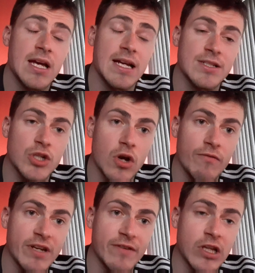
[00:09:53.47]
And he's got
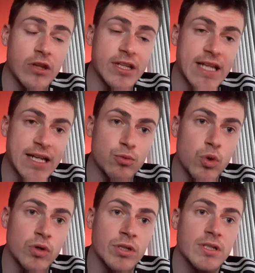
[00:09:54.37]
rid of a lot of the
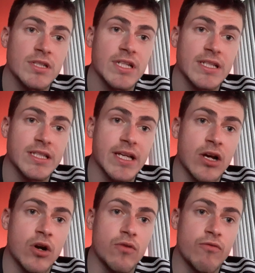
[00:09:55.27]
deadwood since he
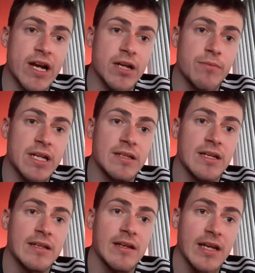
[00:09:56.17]
got recommended